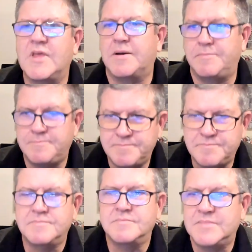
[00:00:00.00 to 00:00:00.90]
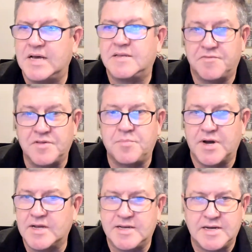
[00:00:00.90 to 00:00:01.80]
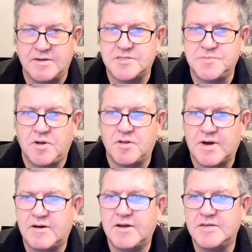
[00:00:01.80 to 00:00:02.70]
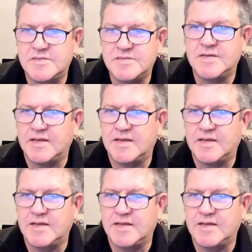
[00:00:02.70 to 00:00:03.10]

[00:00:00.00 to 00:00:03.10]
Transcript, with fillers: Yeah yeah, definitely breaking it down to smaller areas.